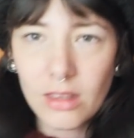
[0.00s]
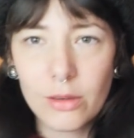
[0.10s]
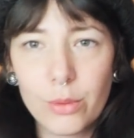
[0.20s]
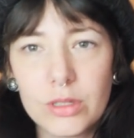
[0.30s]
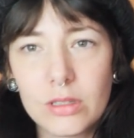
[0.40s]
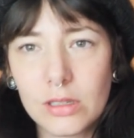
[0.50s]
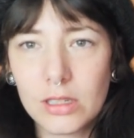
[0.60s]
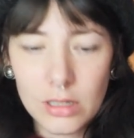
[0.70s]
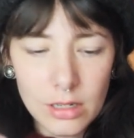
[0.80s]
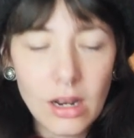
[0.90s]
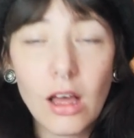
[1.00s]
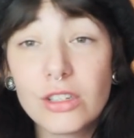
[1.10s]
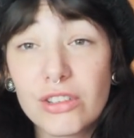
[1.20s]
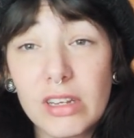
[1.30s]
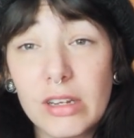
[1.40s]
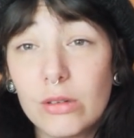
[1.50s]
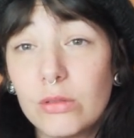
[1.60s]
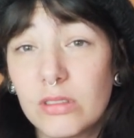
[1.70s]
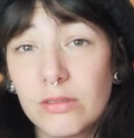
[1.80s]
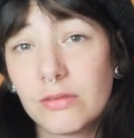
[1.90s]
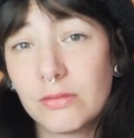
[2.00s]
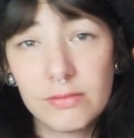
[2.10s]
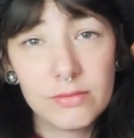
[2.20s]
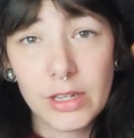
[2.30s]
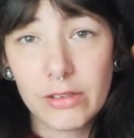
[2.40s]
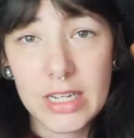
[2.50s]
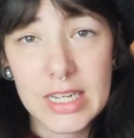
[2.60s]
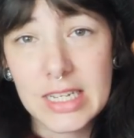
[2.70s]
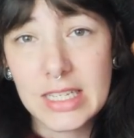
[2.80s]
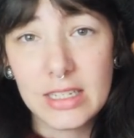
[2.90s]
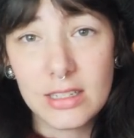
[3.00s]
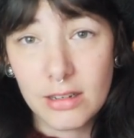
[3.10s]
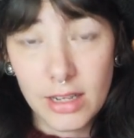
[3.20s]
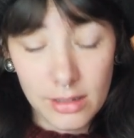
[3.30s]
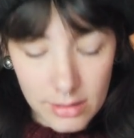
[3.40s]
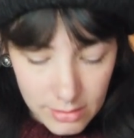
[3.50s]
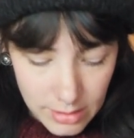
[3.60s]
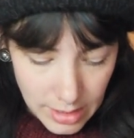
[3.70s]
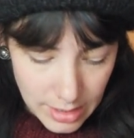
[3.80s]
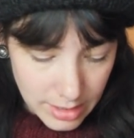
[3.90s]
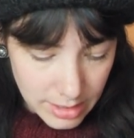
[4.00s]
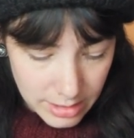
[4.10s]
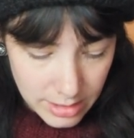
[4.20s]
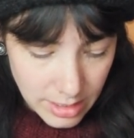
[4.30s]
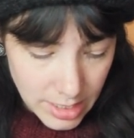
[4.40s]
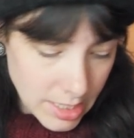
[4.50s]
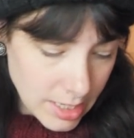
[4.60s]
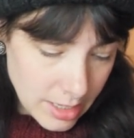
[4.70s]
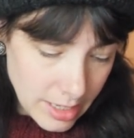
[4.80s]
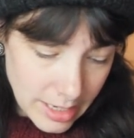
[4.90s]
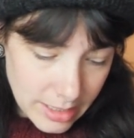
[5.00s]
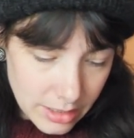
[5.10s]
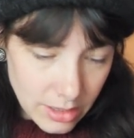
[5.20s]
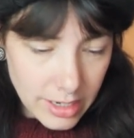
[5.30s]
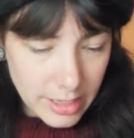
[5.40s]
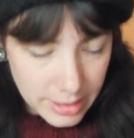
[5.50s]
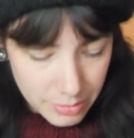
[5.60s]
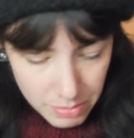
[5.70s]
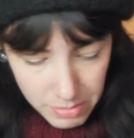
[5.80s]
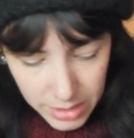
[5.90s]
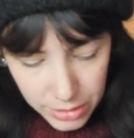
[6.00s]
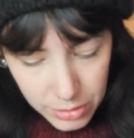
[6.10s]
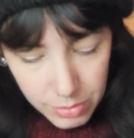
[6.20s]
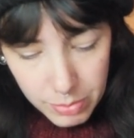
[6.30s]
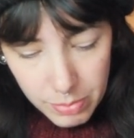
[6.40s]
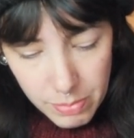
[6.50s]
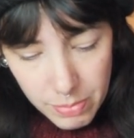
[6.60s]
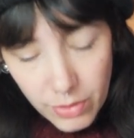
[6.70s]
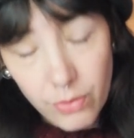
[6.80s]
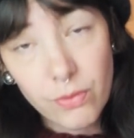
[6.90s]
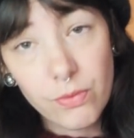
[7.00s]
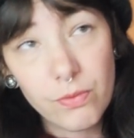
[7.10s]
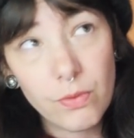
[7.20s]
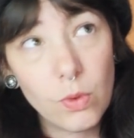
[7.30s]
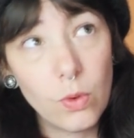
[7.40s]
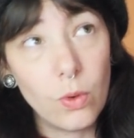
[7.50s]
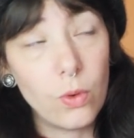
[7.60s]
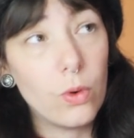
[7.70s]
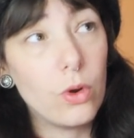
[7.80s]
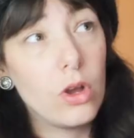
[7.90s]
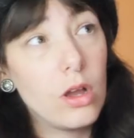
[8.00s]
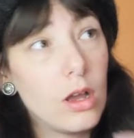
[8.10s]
that was larger needles, very easy to knit. And as I had mentioned before,